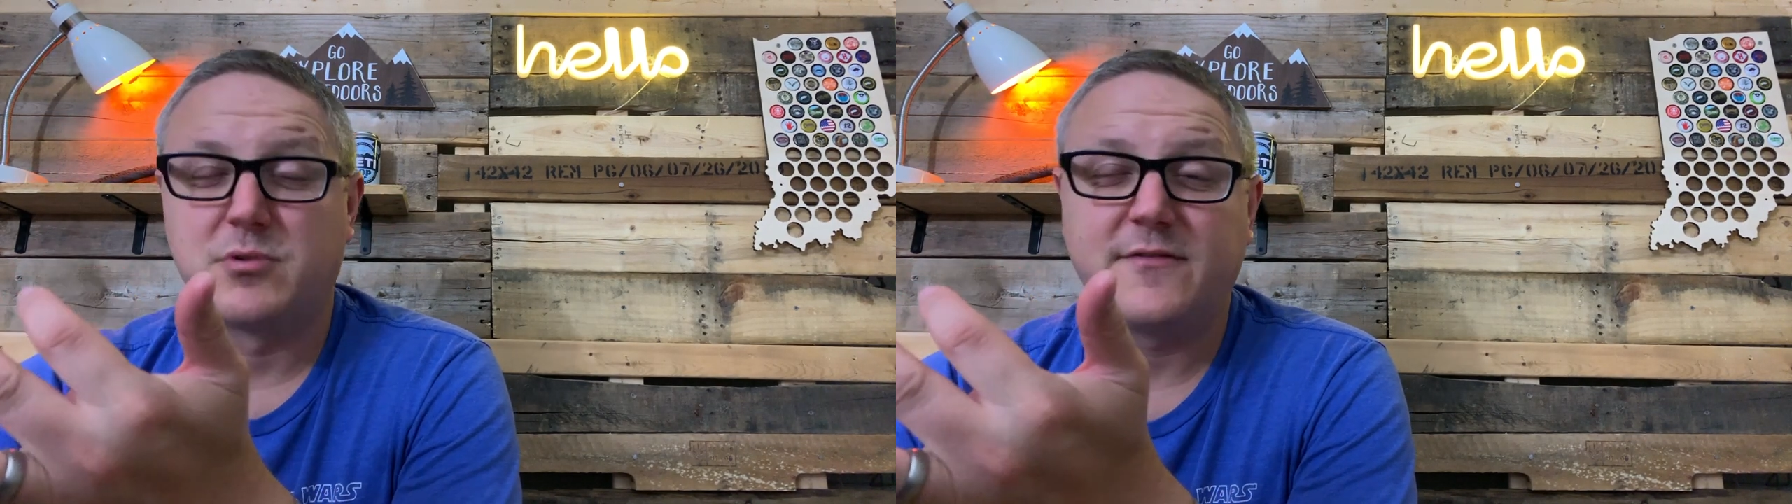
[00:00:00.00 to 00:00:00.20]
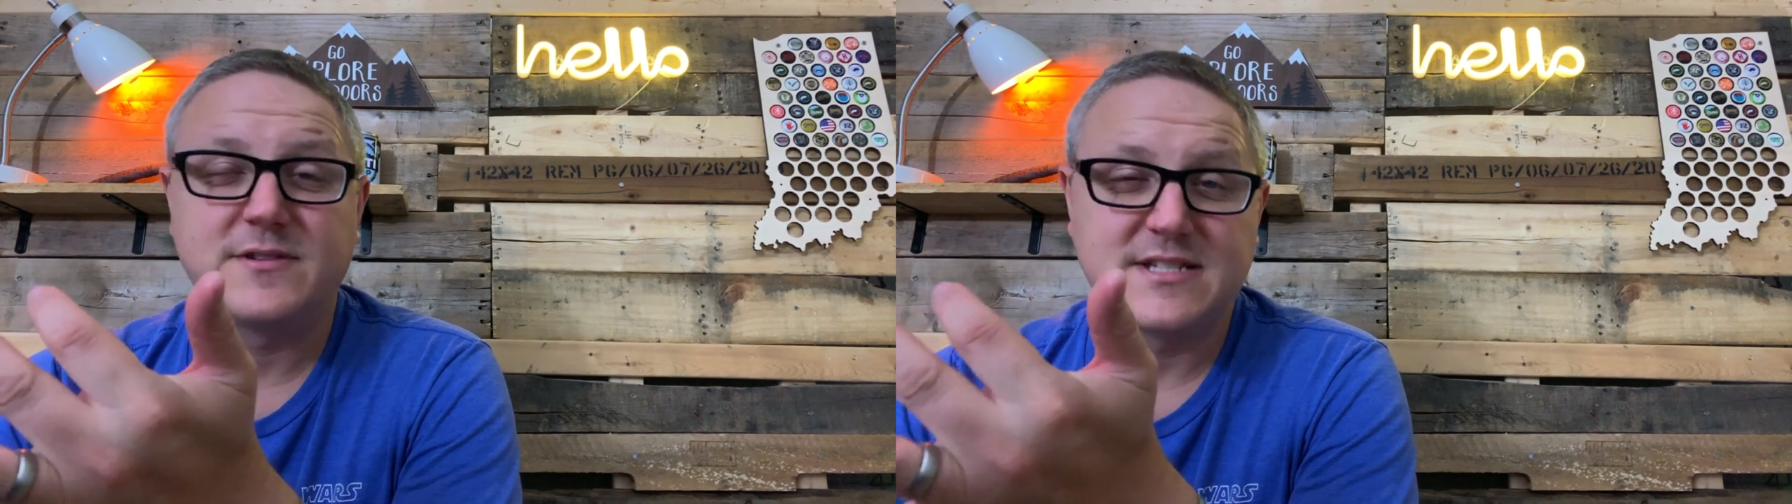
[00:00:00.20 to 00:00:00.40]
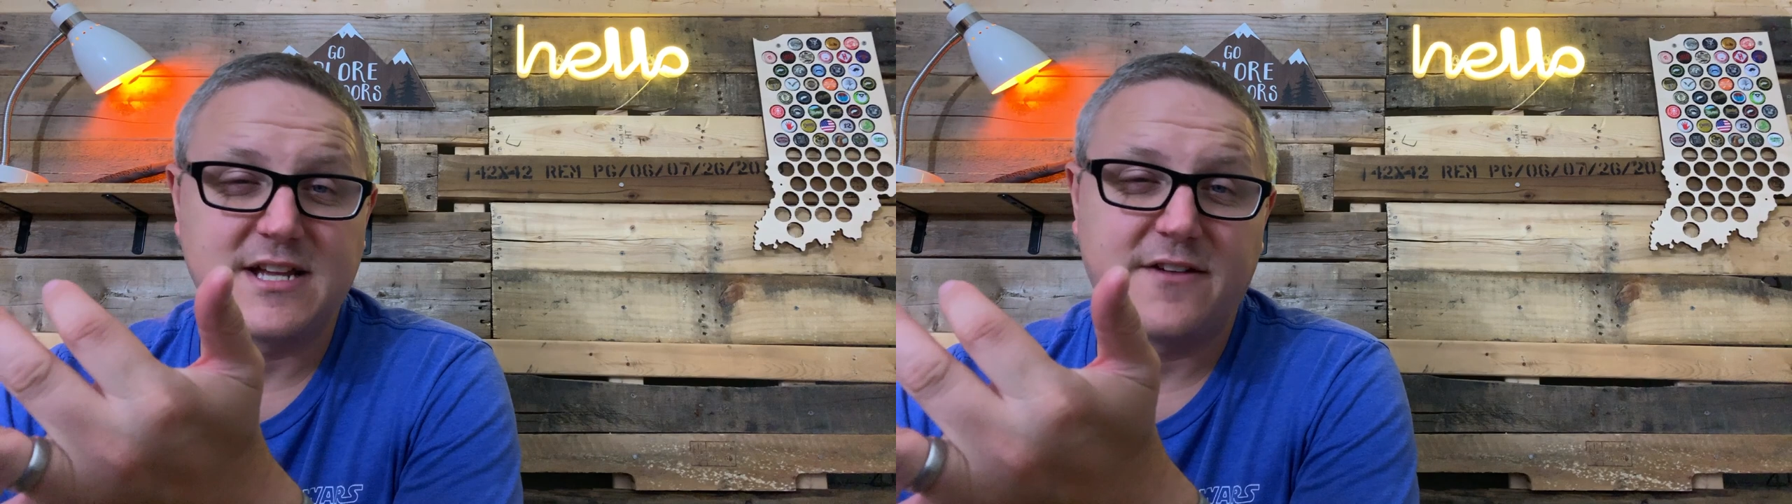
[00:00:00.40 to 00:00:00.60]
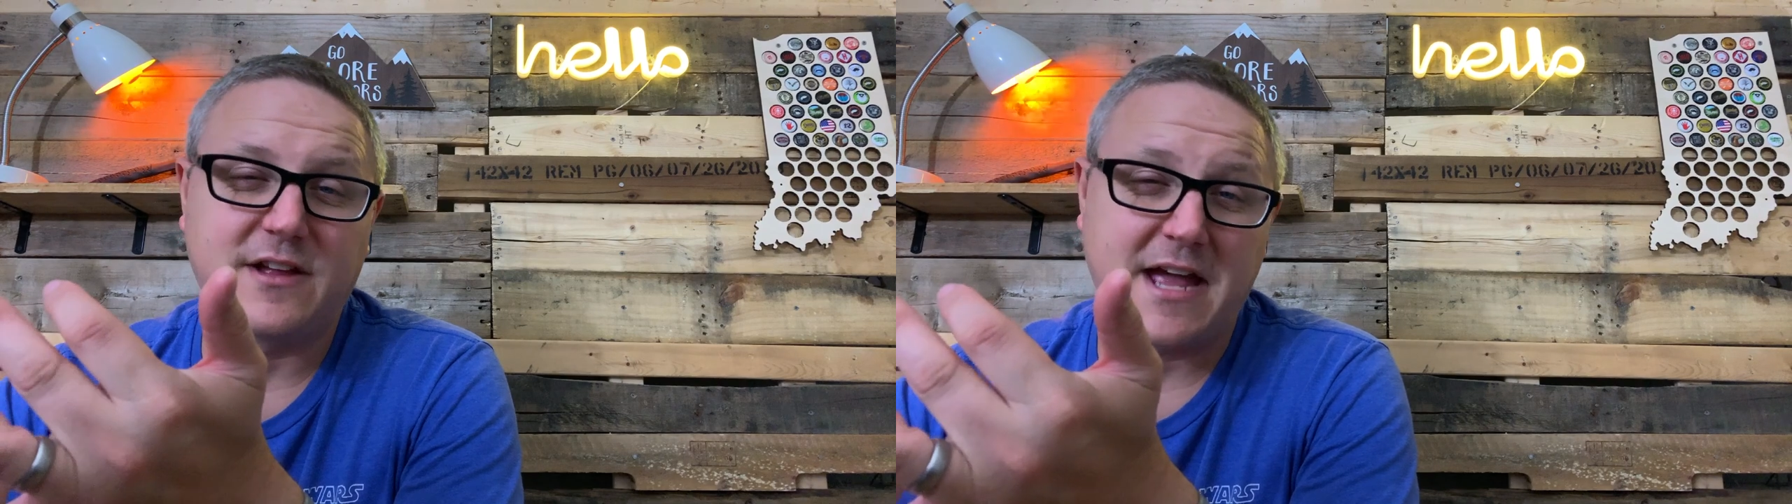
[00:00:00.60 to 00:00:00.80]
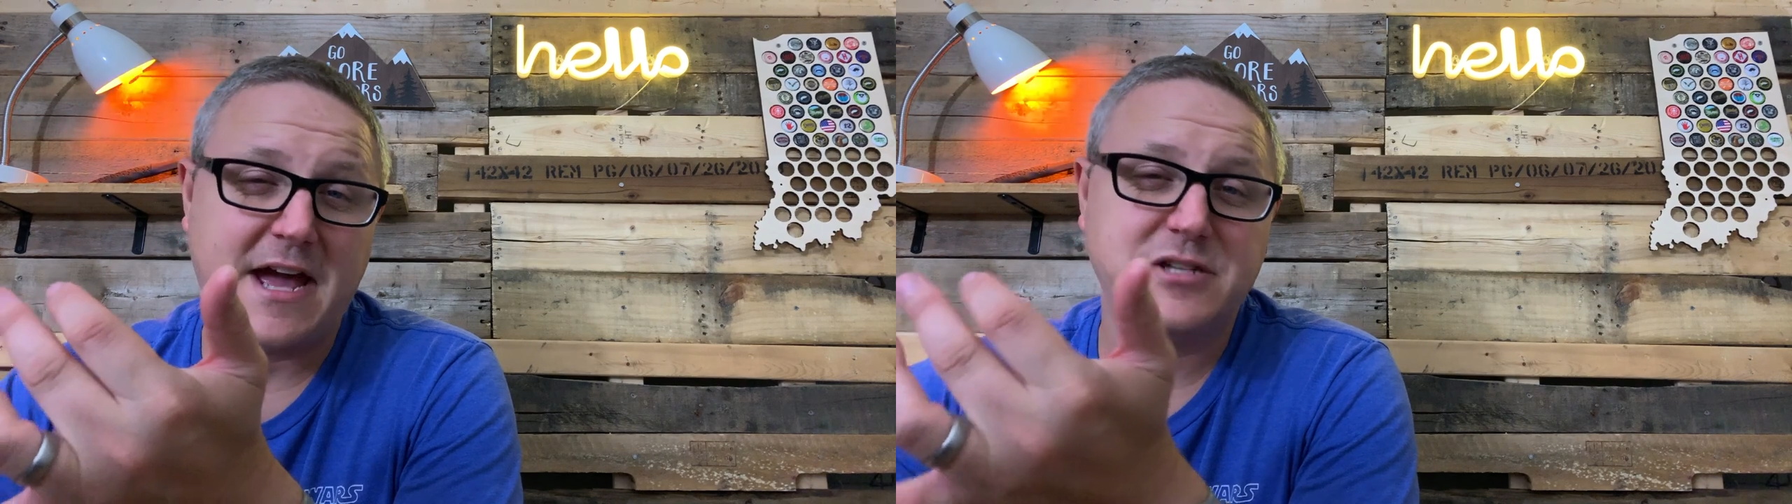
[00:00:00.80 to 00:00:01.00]
breakfast stuff
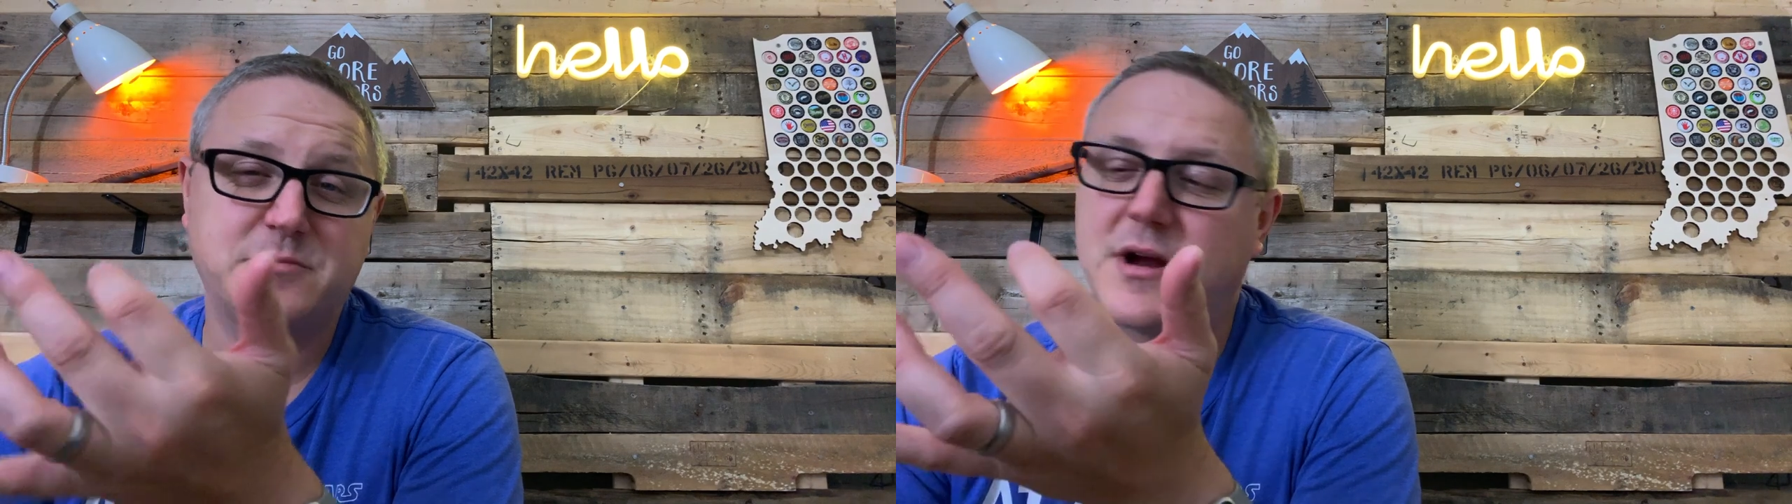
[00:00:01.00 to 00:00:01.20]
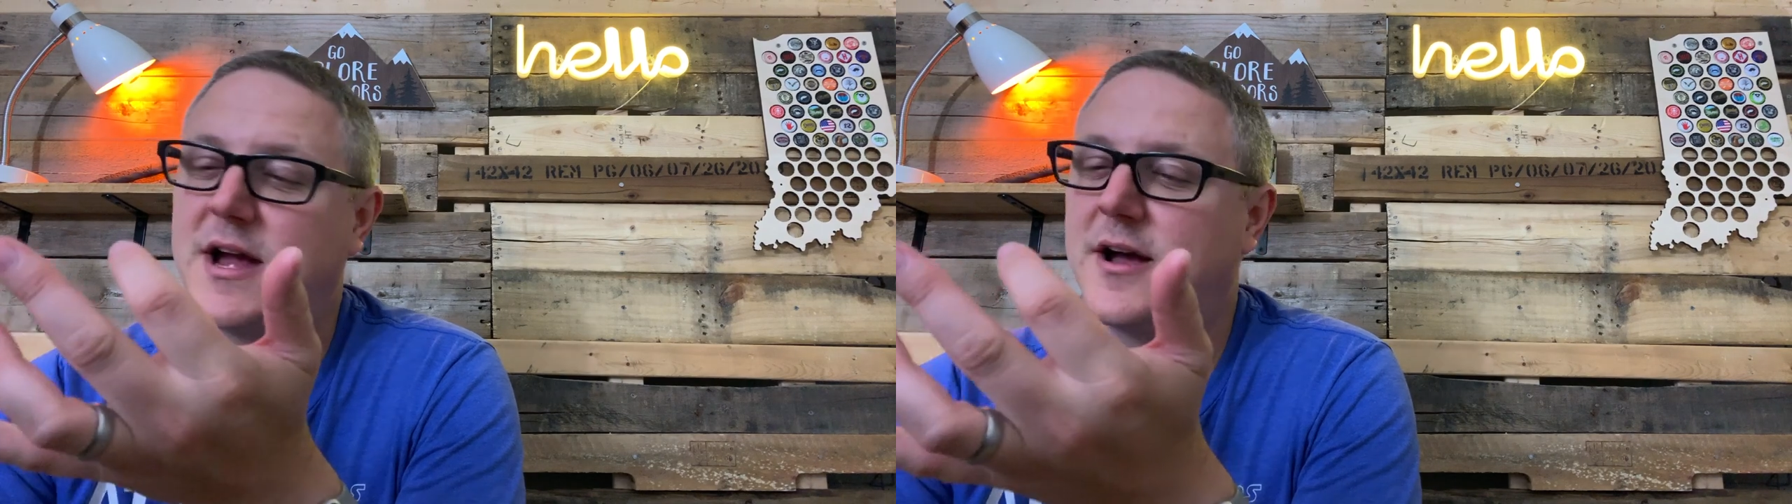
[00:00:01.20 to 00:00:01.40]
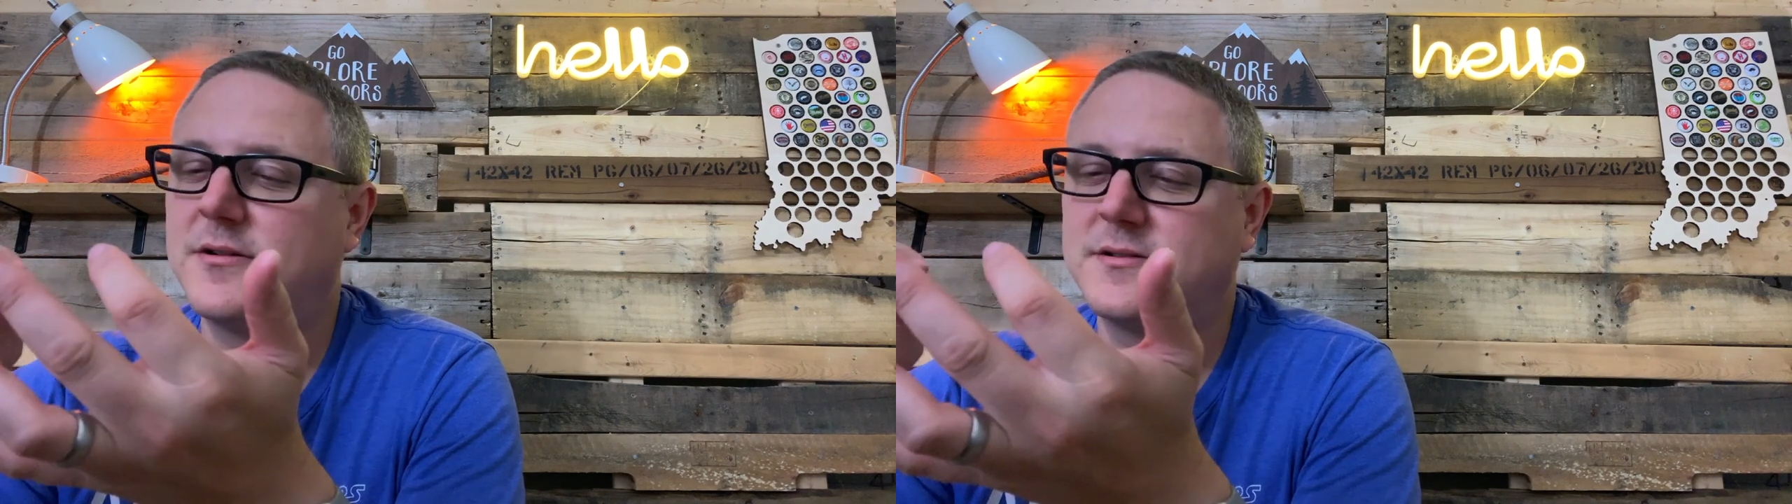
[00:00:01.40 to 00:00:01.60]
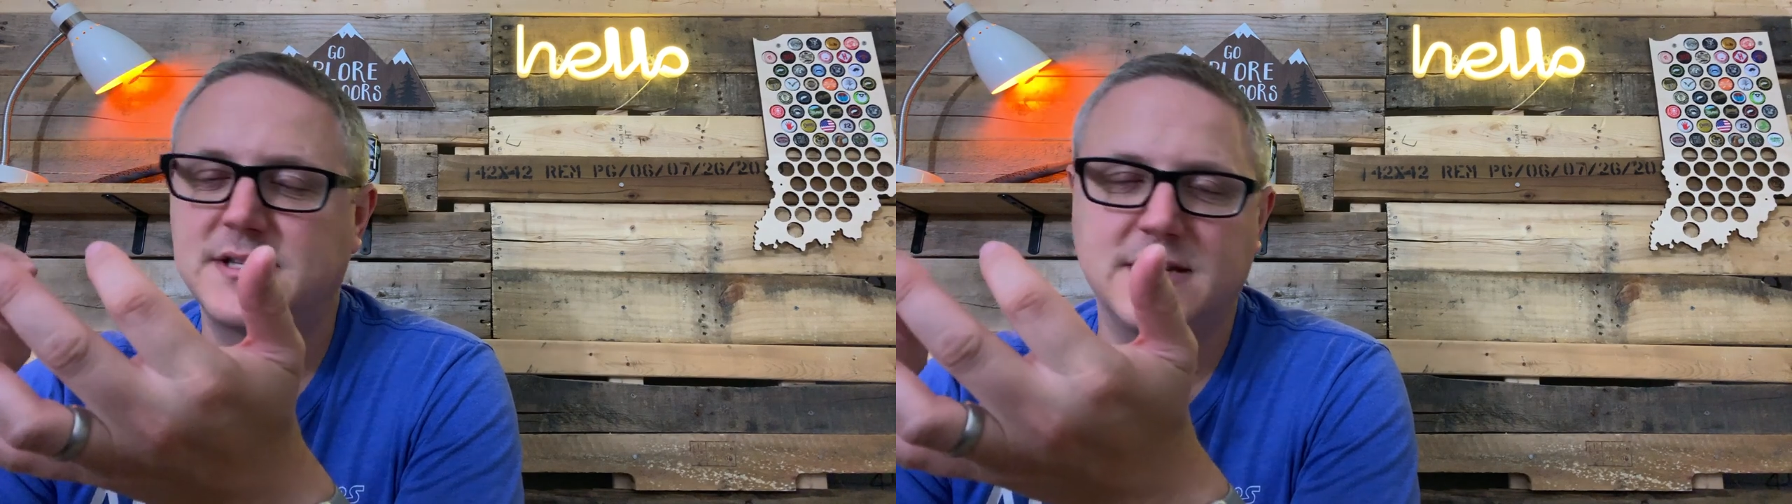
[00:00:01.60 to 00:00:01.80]
like hash browns